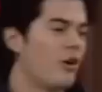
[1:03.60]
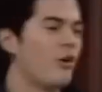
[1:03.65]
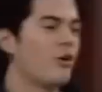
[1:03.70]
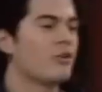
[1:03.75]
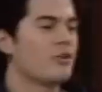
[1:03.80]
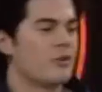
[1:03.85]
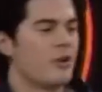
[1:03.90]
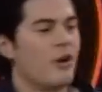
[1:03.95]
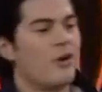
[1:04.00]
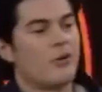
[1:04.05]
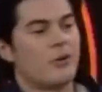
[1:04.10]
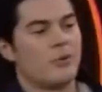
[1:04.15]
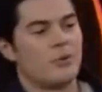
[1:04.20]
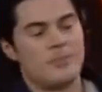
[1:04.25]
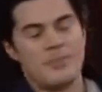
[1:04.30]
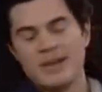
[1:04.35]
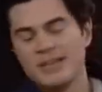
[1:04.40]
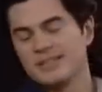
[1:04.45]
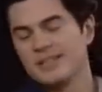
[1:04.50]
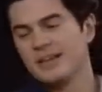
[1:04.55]
a heart to heart with
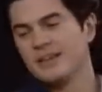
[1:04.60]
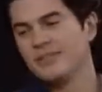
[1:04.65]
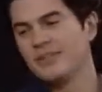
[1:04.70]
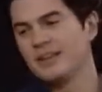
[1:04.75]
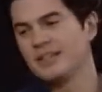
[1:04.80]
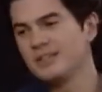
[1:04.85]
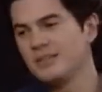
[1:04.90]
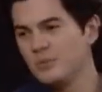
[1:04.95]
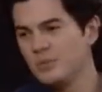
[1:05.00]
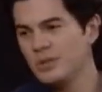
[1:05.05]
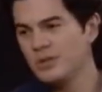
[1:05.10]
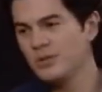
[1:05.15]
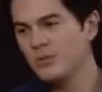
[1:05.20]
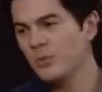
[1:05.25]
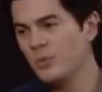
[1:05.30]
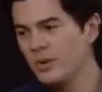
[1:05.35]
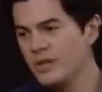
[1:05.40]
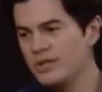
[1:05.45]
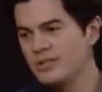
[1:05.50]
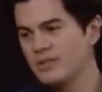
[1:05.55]
myself and I said, Will,
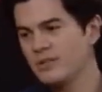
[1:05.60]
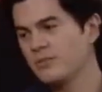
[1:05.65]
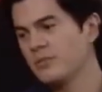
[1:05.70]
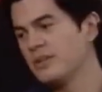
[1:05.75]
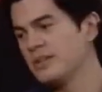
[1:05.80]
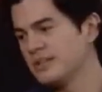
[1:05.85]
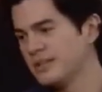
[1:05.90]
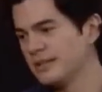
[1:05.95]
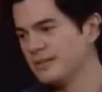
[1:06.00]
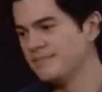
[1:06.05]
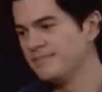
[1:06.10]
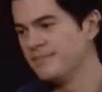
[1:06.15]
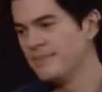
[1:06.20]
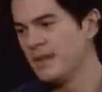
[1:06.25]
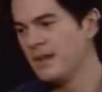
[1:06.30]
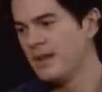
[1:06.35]
what is the reason?